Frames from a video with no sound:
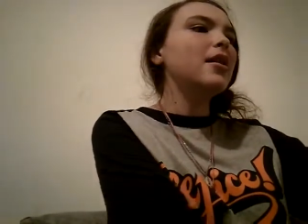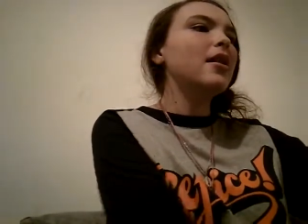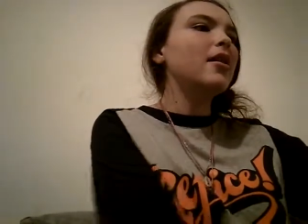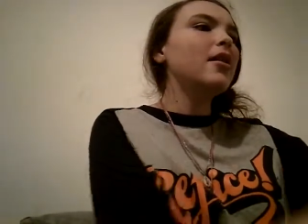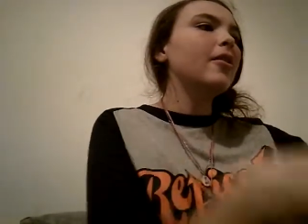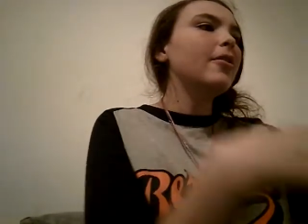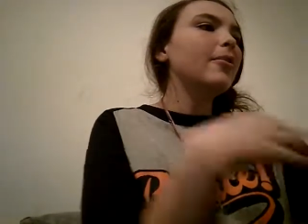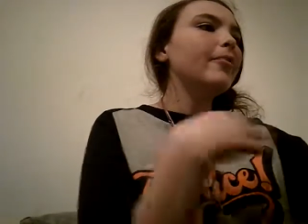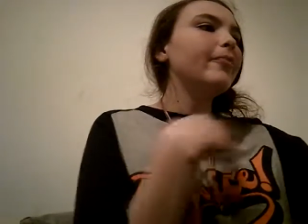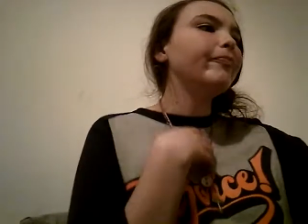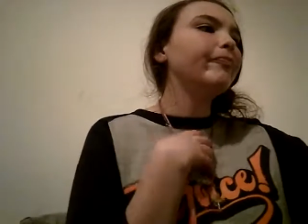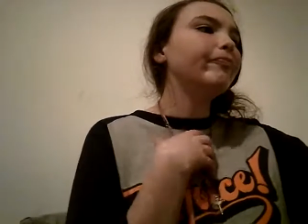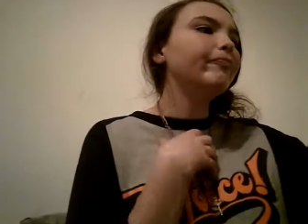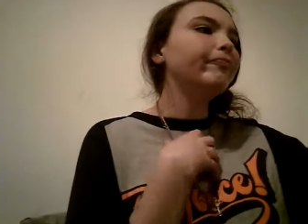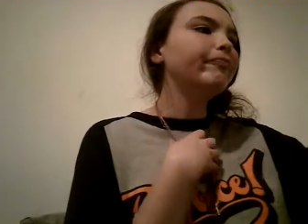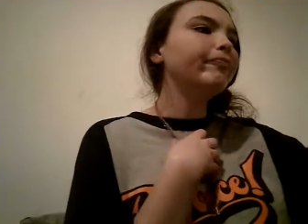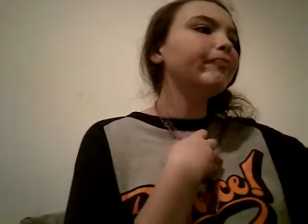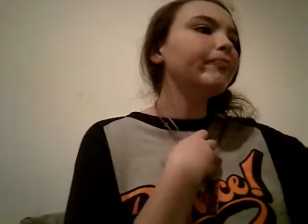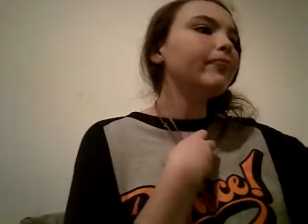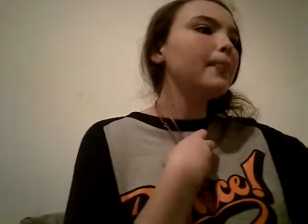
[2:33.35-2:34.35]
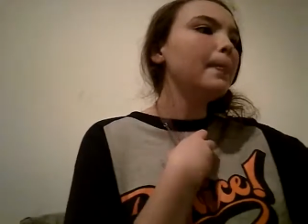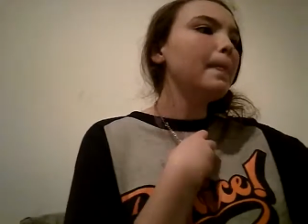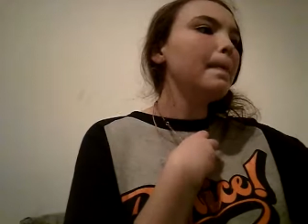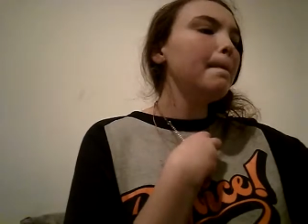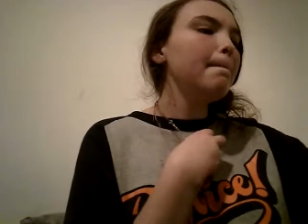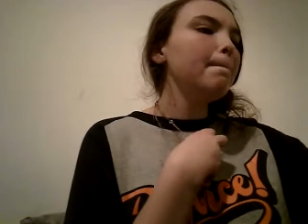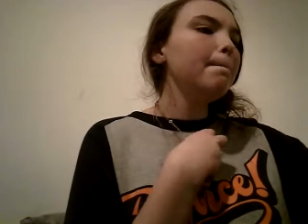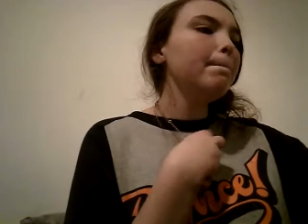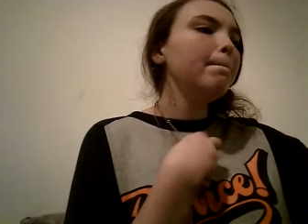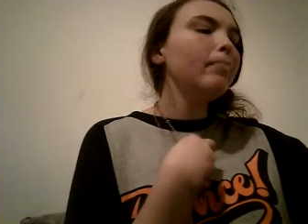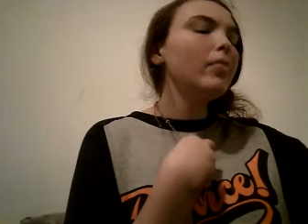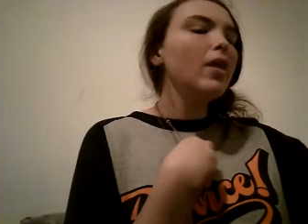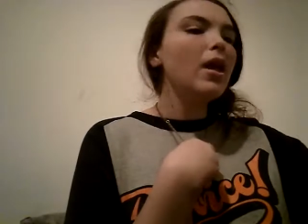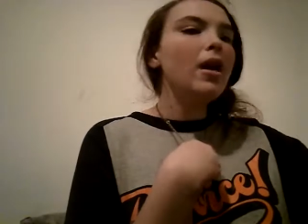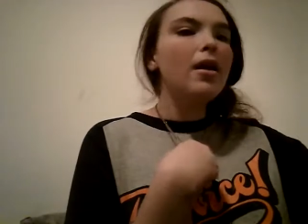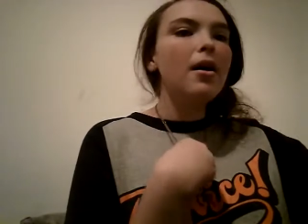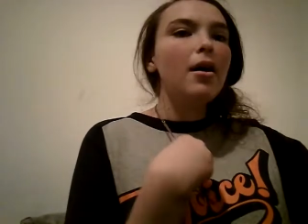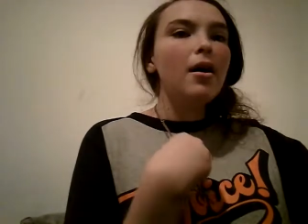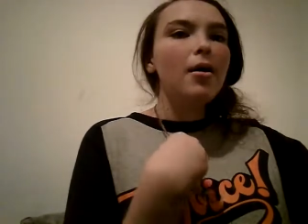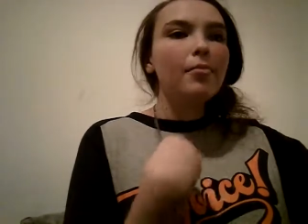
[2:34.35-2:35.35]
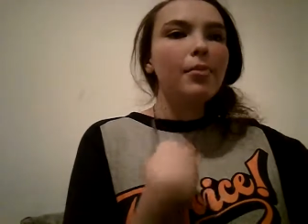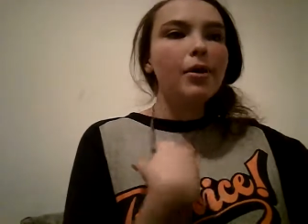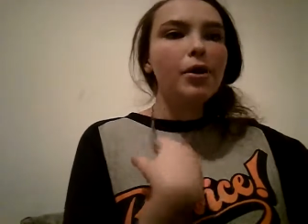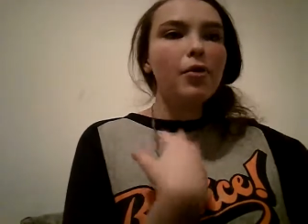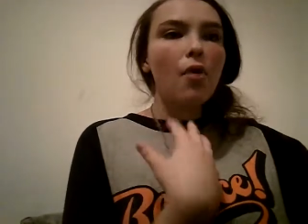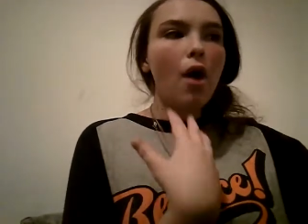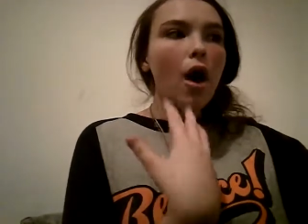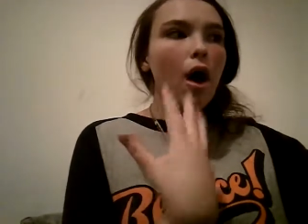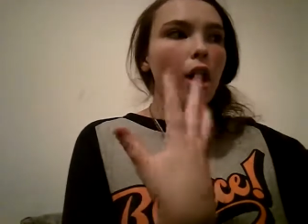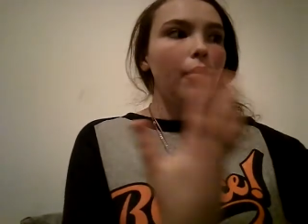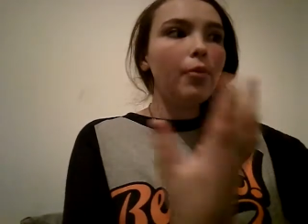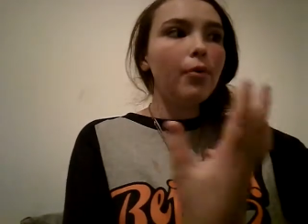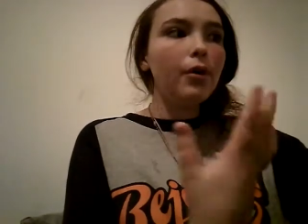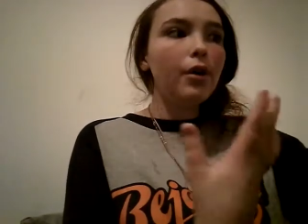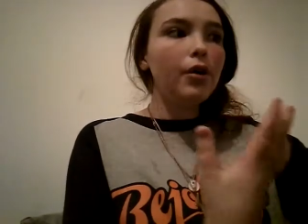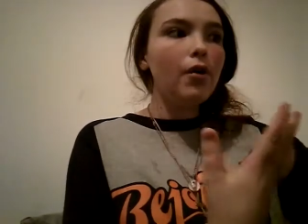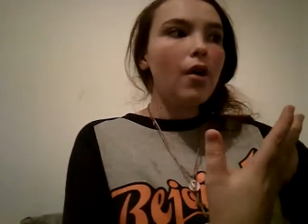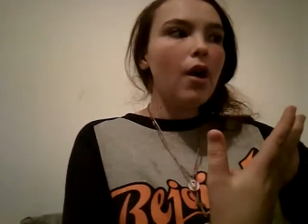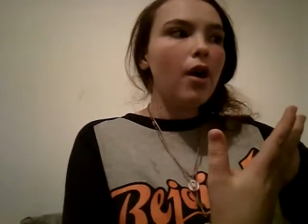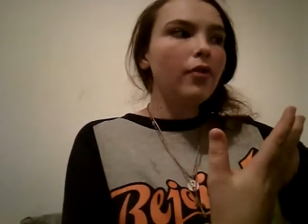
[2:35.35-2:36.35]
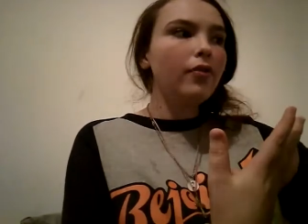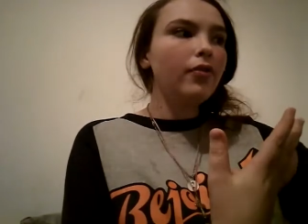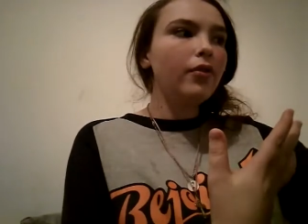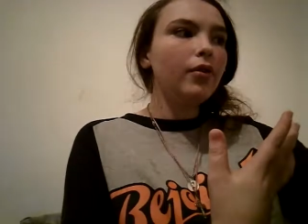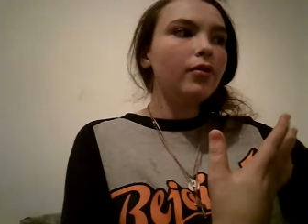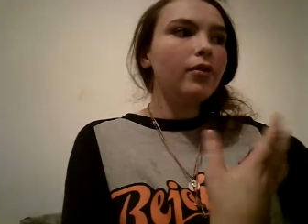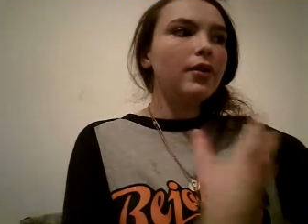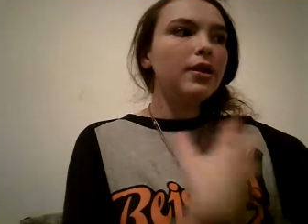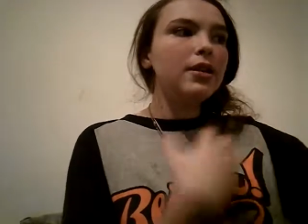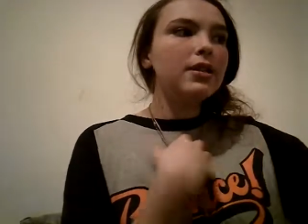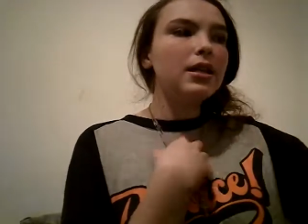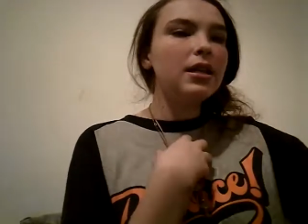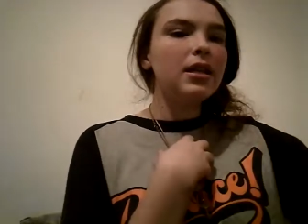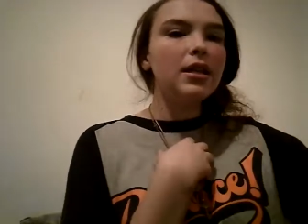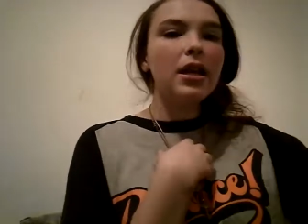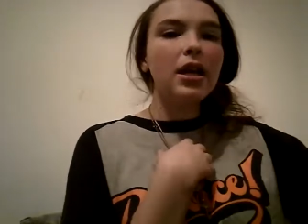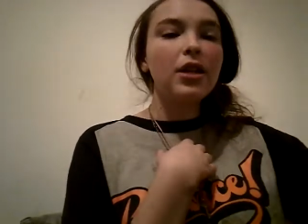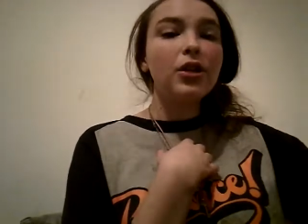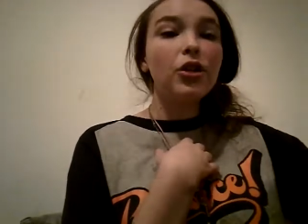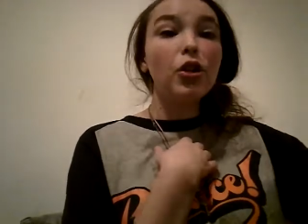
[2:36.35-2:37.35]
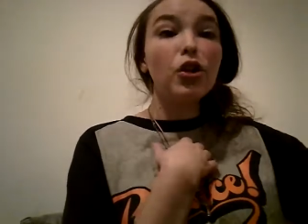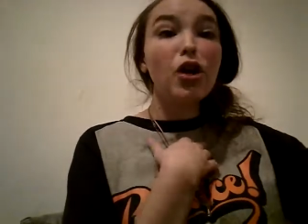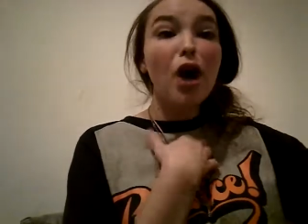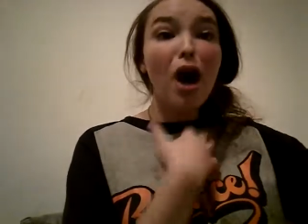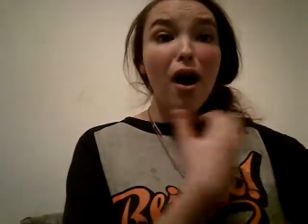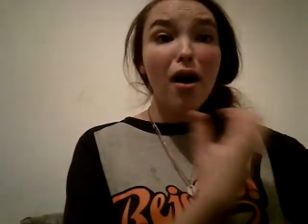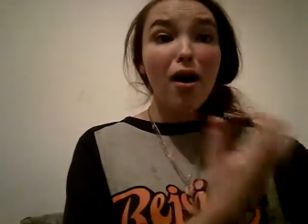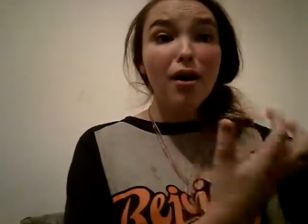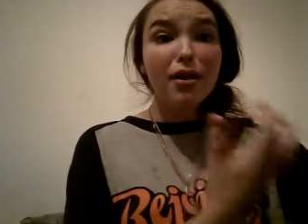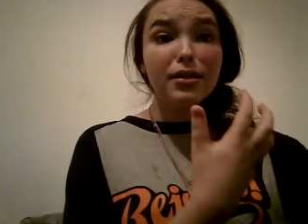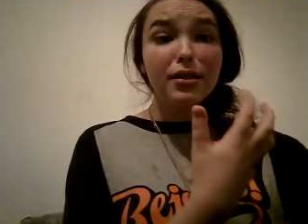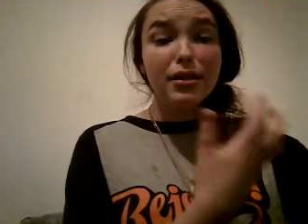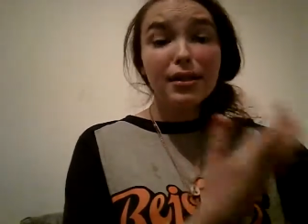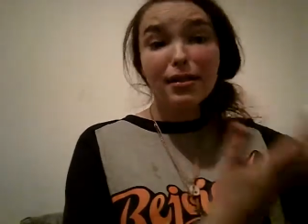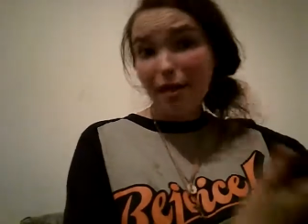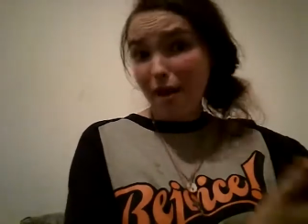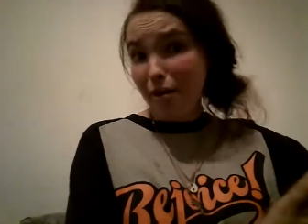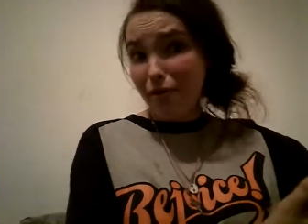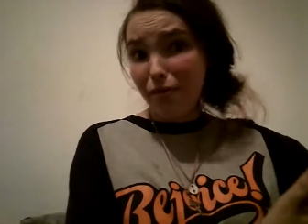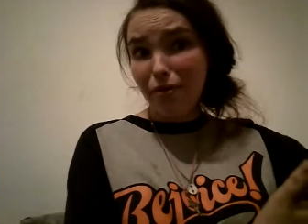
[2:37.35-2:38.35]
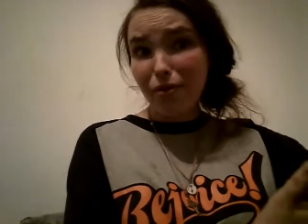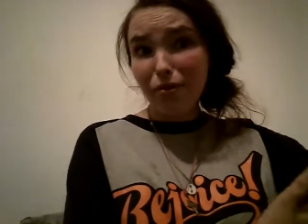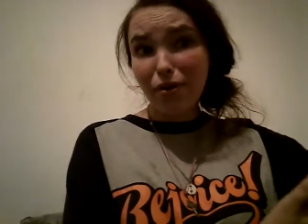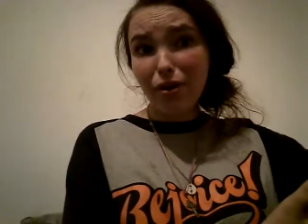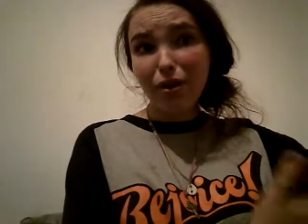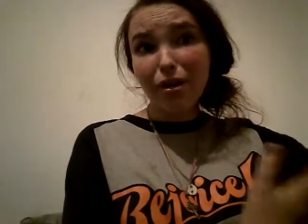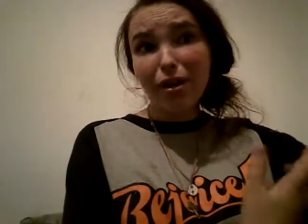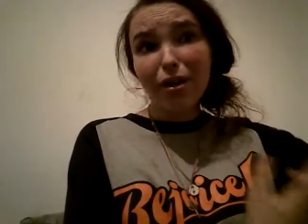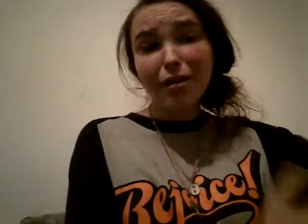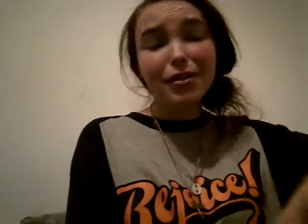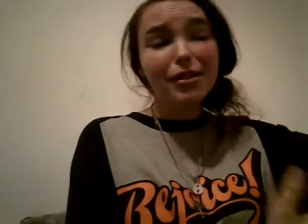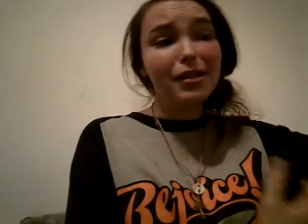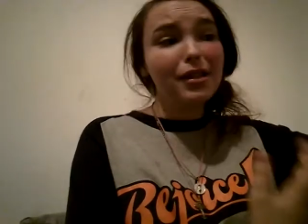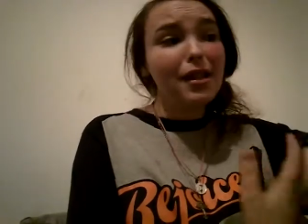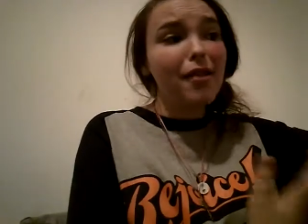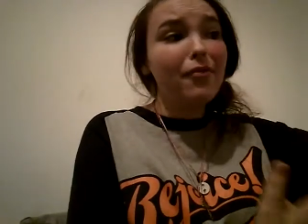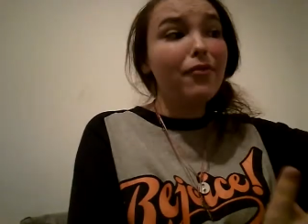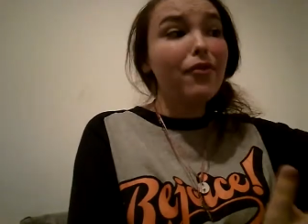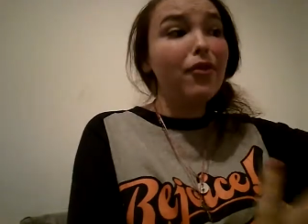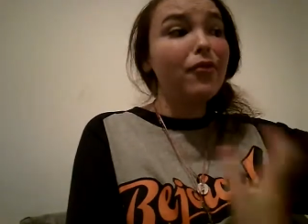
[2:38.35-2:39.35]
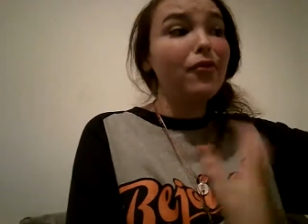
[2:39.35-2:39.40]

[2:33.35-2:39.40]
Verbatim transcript: But you are where you are for a reason, and you're called to love who you're called to love